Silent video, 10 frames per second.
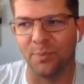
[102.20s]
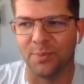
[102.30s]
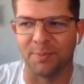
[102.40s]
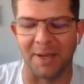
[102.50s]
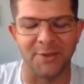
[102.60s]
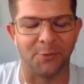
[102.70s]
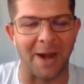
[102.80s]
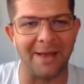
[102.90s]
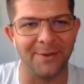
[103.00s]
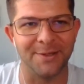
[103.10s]
Spencer
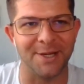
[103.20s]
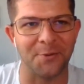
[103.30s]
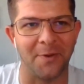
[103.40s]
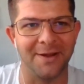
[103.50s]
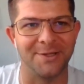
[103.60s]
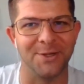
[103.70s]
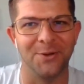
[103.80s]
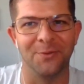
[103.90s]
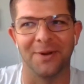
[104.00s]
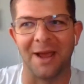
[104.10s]
Rattler didn't quite
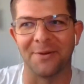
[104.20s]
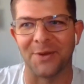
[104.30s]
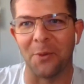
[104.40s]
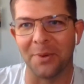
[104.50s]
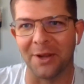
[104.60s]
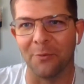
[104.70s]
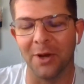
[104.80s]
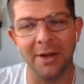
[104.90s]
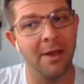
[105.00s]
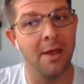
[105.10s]
do what I was hoping he
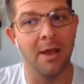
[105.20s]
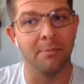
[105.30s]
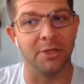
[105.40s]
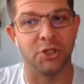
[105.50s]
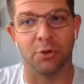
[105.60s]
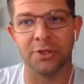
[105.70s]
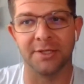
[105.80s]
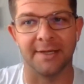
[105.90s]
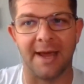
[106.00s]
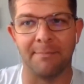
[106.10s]
would, but Georgia
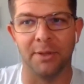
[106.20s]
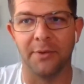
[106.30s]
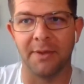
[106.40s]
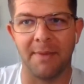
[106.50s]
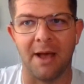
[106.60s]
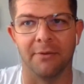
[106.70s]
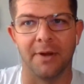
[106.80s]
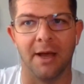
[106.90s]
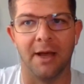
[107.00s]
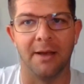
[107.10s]
did not blow them
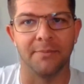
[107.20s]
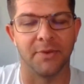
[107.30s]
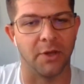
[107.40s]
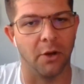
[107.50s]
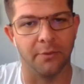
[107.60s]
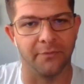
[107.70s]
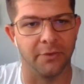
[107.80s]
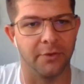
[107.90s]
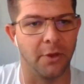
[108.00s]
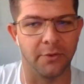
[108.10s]
out. So
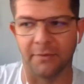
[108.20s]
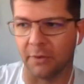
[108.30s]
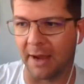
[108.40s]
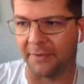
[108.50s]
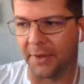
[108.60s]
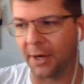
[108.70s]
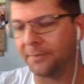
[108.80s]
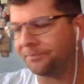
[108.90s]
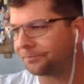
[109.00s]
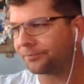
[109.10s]
for those of you out
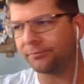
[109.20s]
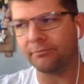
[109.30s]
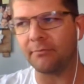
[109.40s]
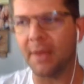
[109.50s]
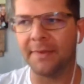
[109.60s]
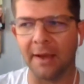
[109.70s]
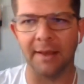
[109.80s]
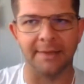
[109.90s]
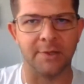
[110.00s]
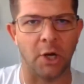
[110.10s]
there that
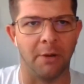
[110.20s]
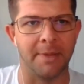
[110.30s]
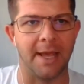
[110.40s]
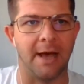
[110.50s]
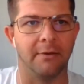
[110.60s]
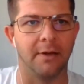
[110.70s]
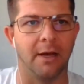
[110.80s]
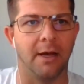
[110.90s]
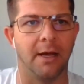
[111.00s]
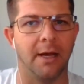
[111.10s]
like to call me out,
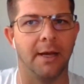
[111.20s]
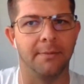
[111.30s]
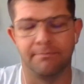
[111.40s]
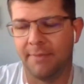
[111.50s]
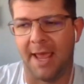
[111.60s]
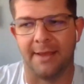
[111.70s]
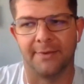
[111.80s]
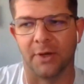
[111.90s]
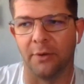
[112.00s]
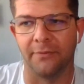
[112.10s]
hey,
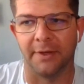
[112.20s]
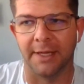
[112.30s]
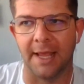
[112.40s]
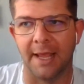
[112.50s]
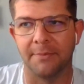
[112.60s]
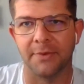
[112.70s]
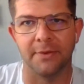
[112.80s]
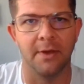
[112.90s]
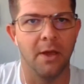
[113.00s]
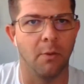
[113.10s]
it's all fun and
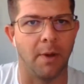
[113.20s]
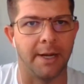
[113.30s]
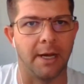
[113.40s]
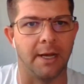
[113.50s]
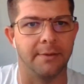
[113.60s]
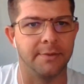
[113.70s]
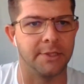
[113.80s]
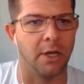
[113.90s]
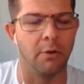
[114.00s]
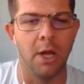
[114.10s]
games. Why not?
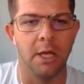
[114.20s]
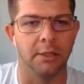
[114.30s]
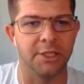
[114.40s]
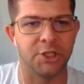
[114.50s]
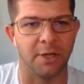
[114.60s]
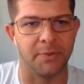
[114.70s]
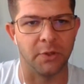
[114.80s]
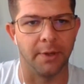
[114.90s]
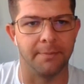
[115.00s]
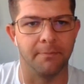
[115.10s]
So let's jump
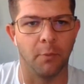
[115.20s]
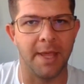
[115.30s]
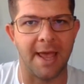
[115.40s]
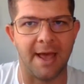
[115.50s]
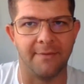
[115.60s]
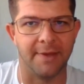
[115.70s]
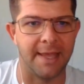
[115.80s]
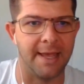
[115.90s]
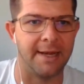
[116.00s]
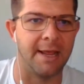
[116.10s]
to it. We have,
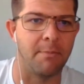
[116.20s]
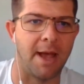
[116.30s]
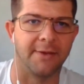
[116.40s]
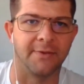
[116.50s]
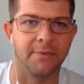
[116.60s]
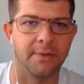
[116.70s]
again, a massive